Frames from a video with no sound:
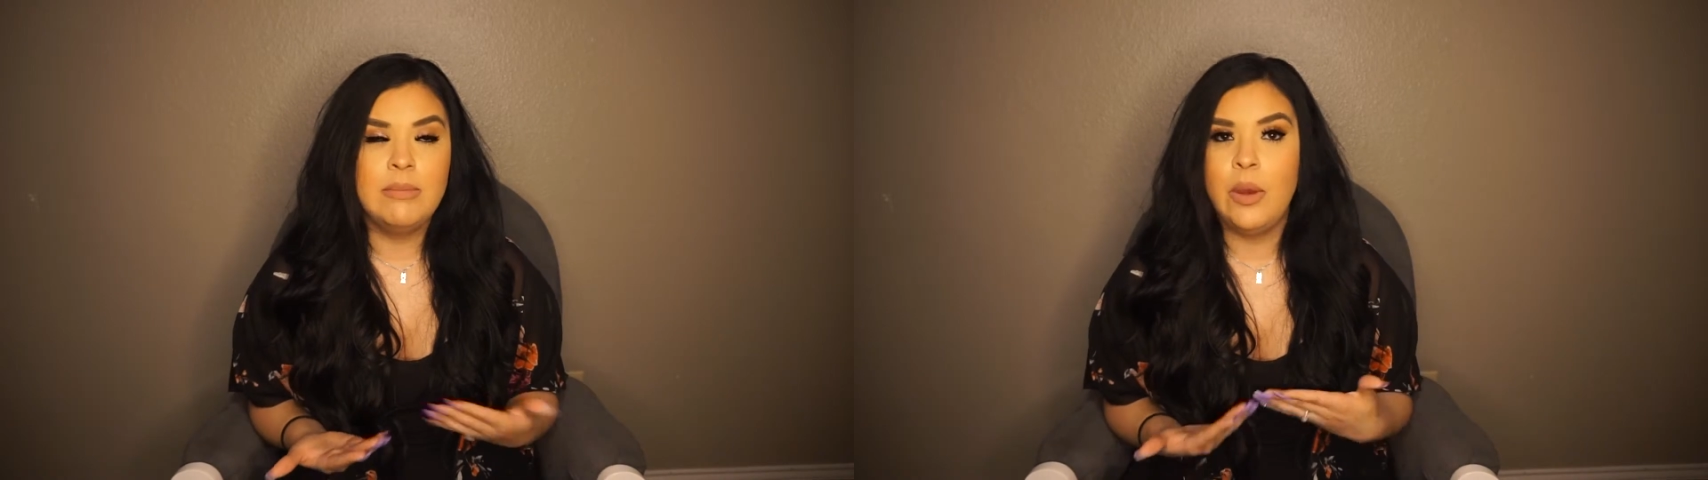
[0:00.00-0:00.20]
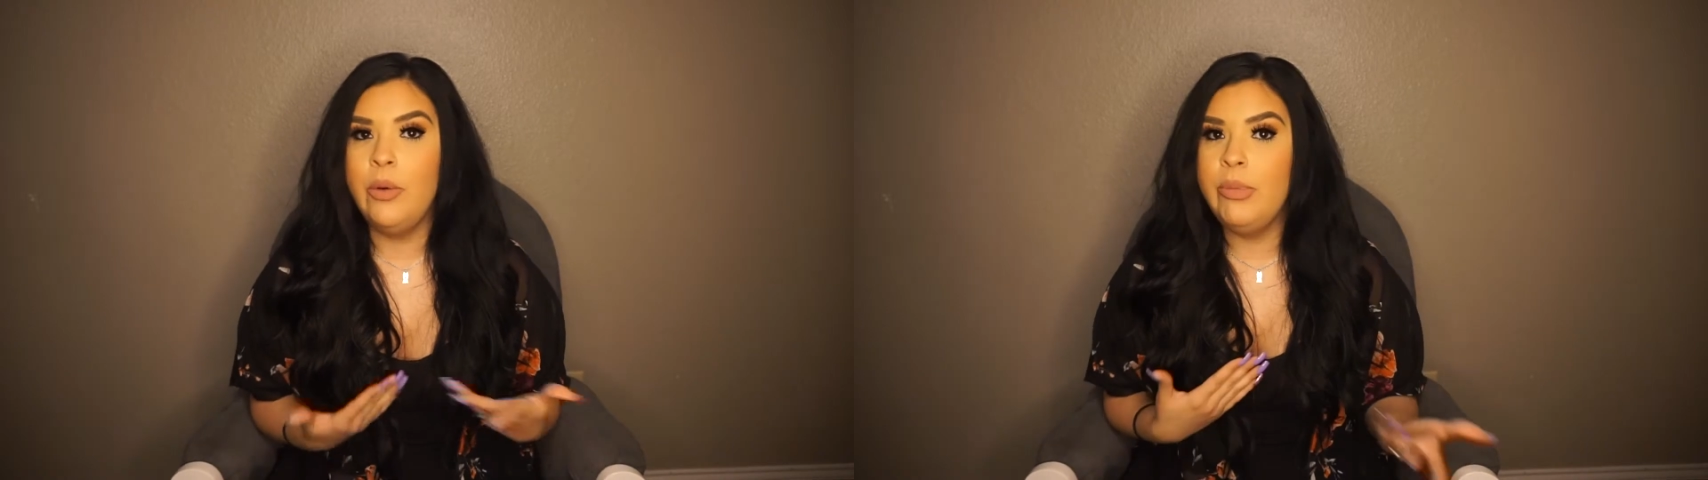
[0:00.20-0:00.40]

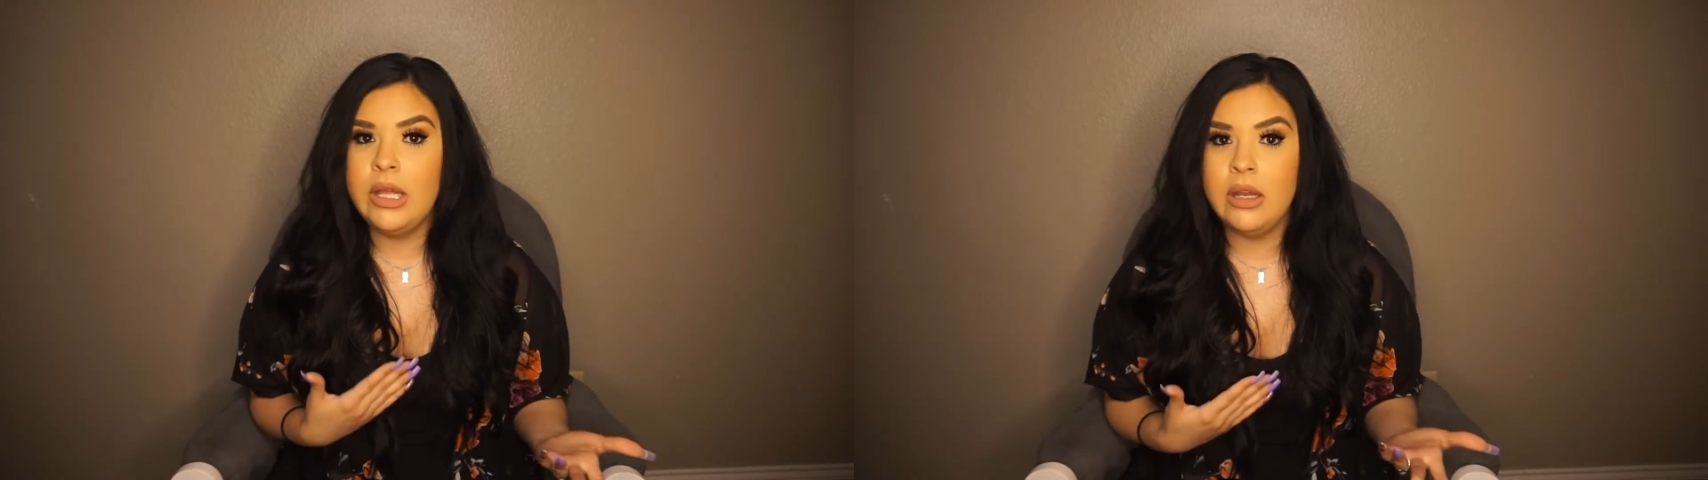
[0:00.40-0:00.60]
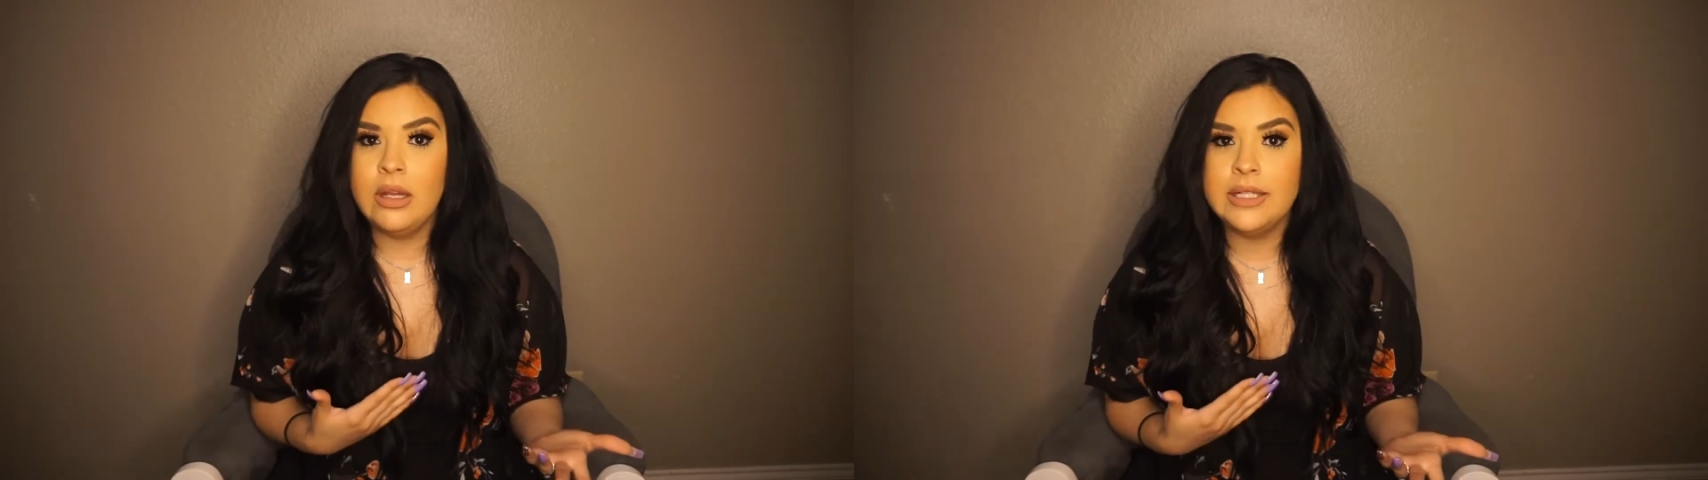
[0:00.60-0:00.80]
My OB
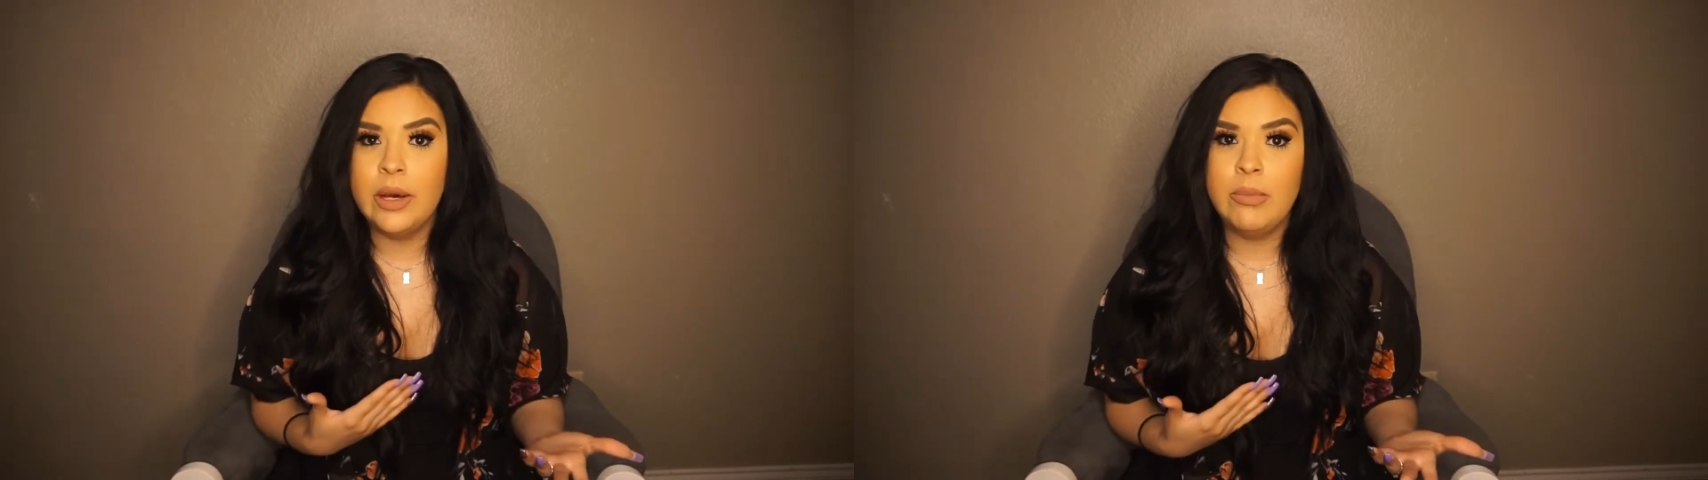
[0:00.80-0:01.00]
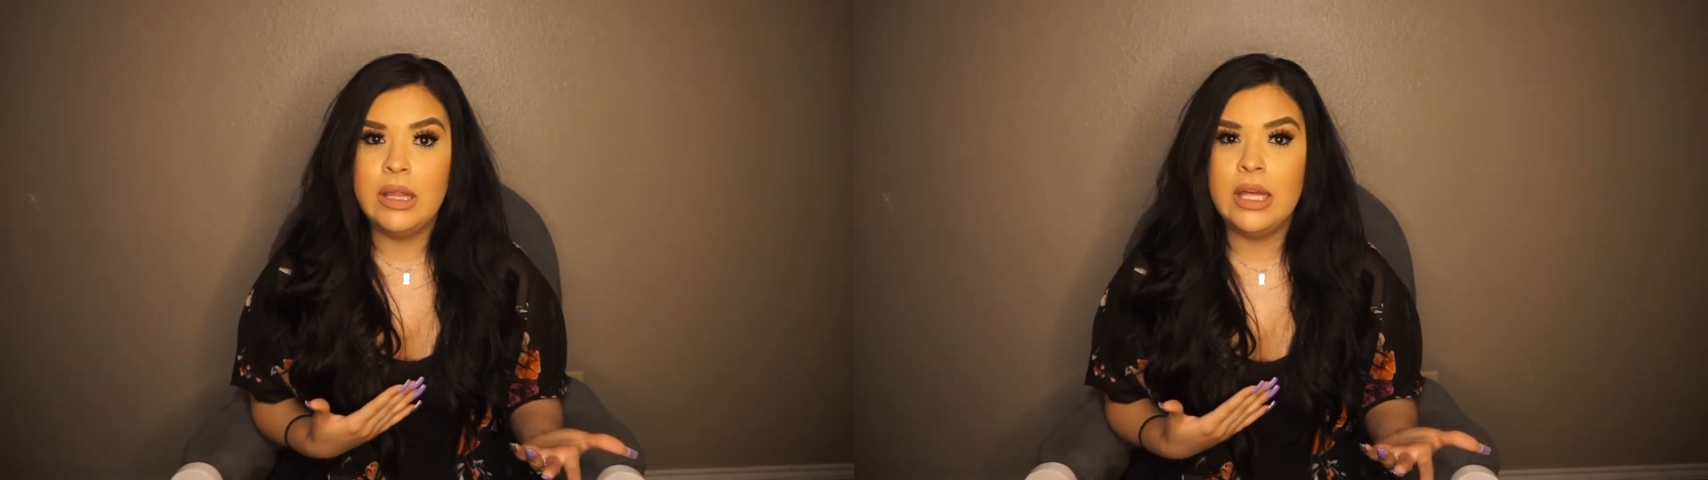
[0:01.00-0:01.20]
didn't
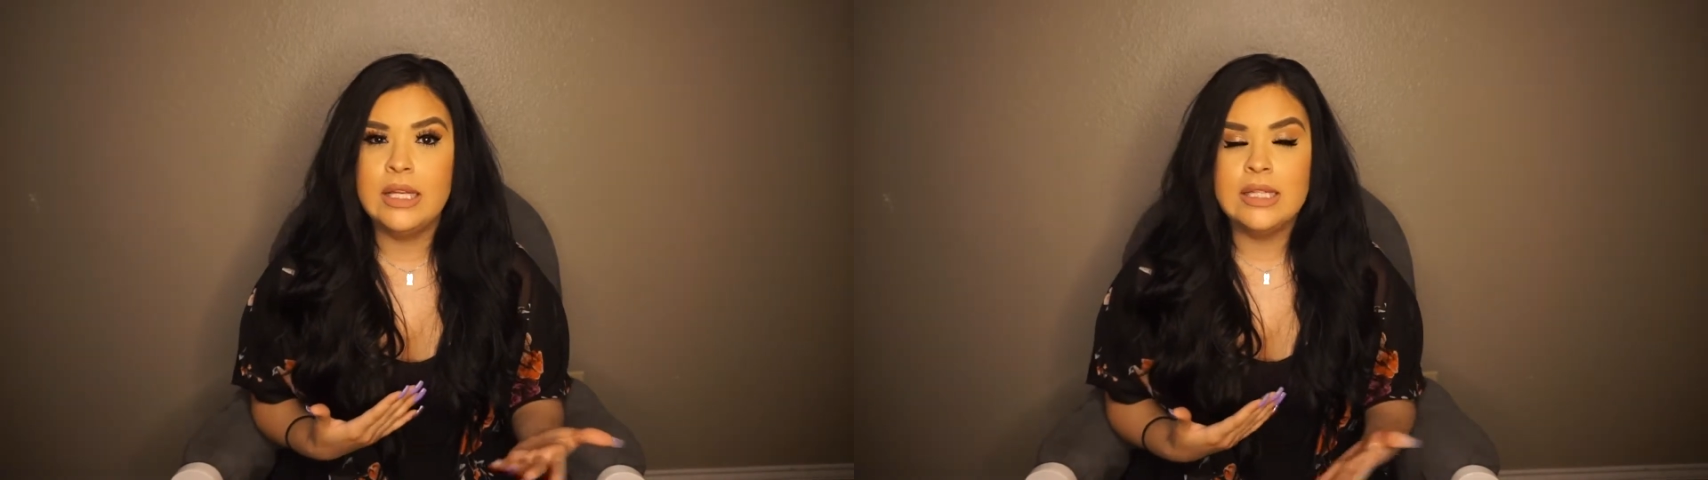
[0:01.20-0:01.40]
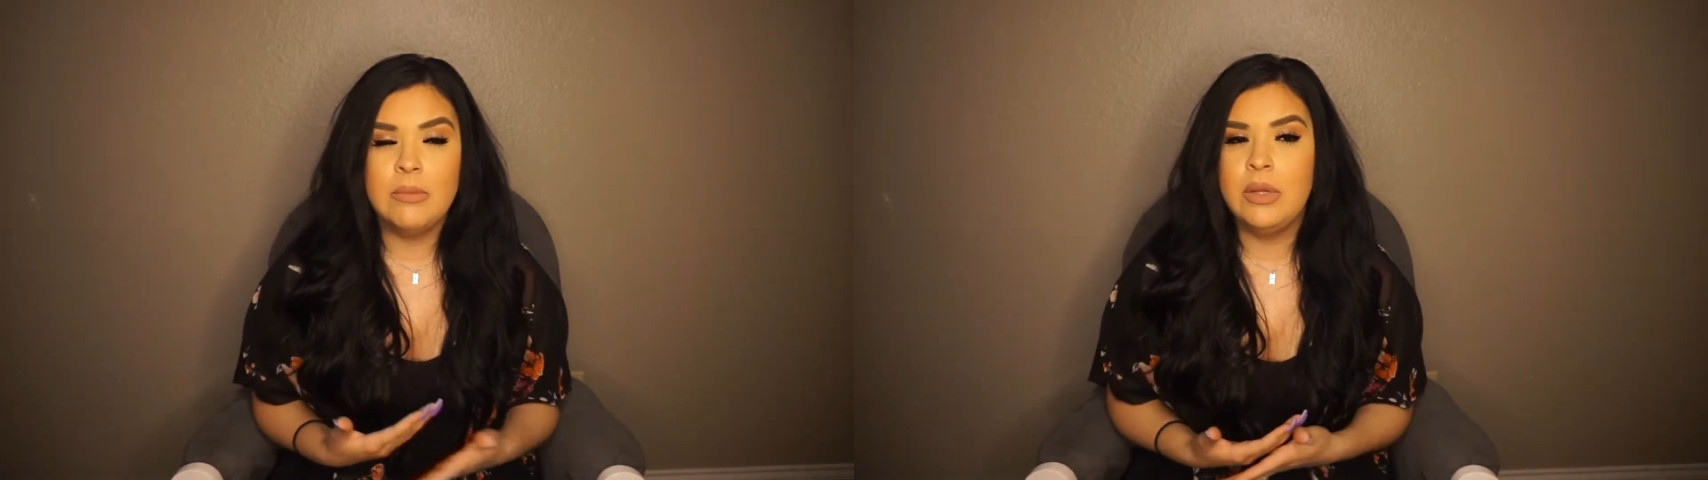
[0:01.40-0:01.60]
tell me
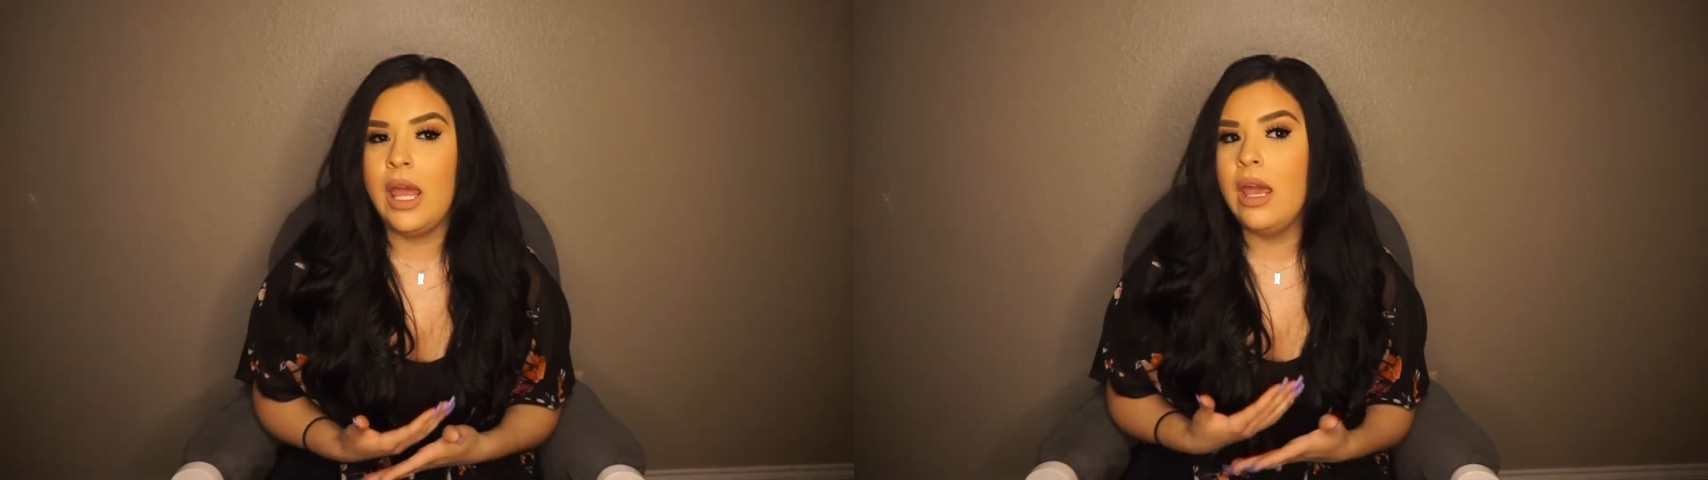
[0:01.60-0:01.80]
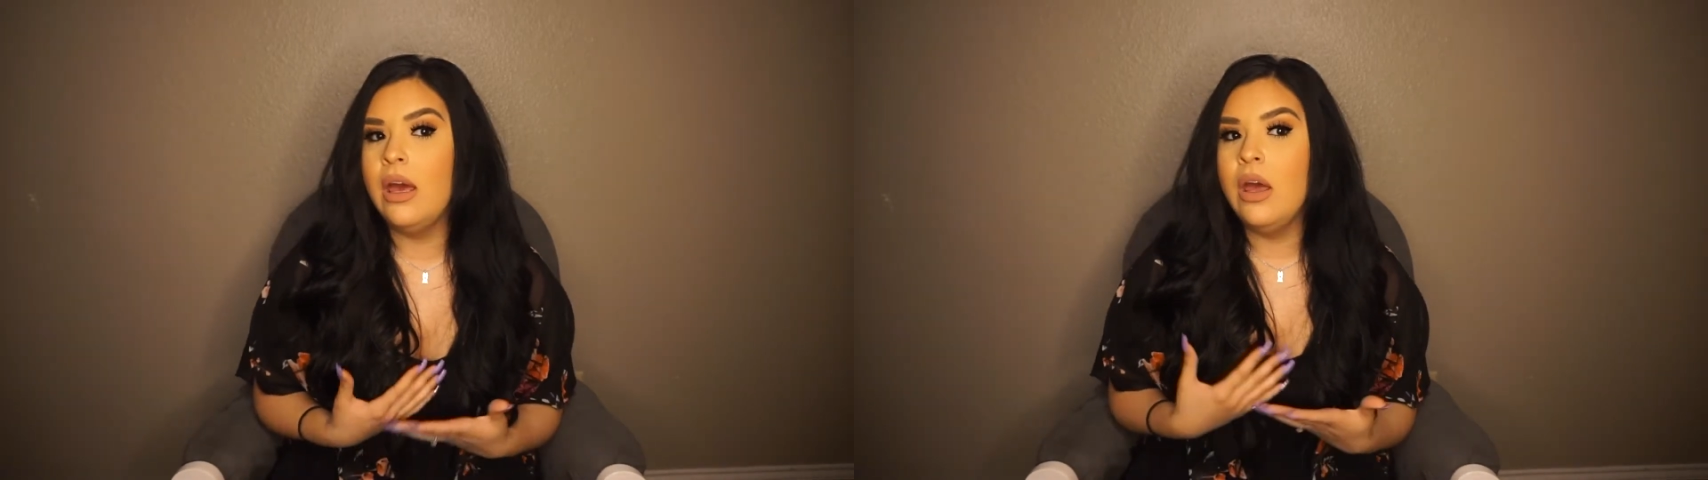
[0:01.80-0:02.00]
this. I'm
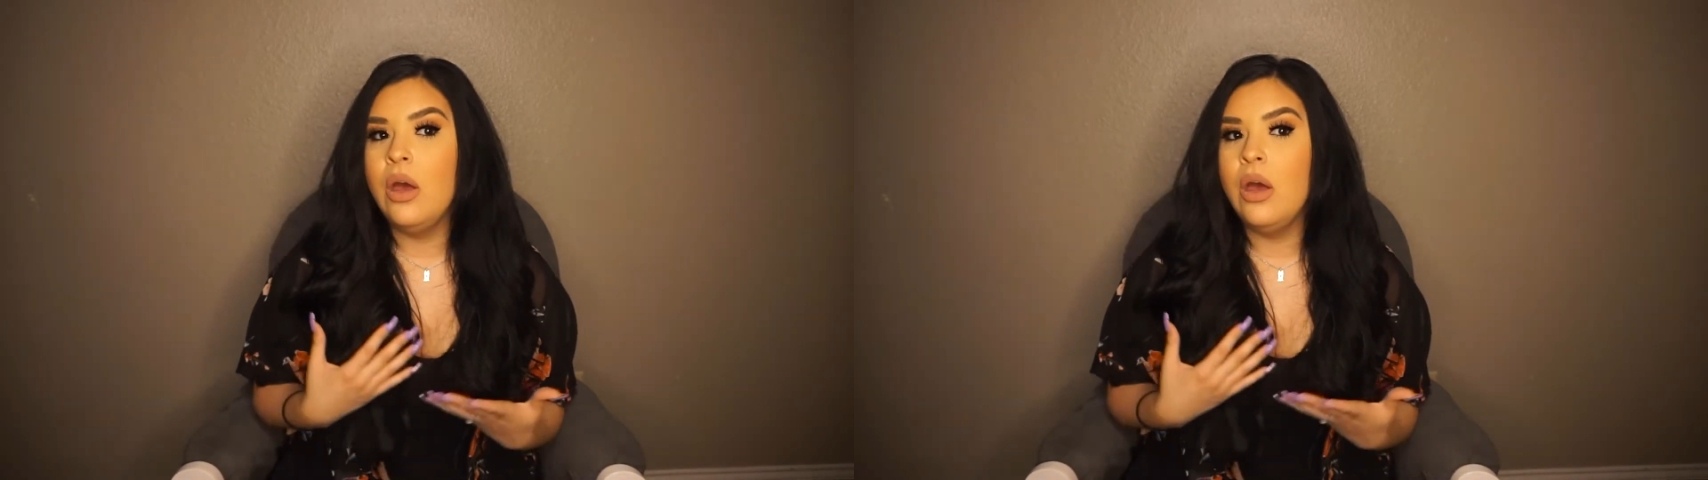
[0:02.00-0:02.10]
like,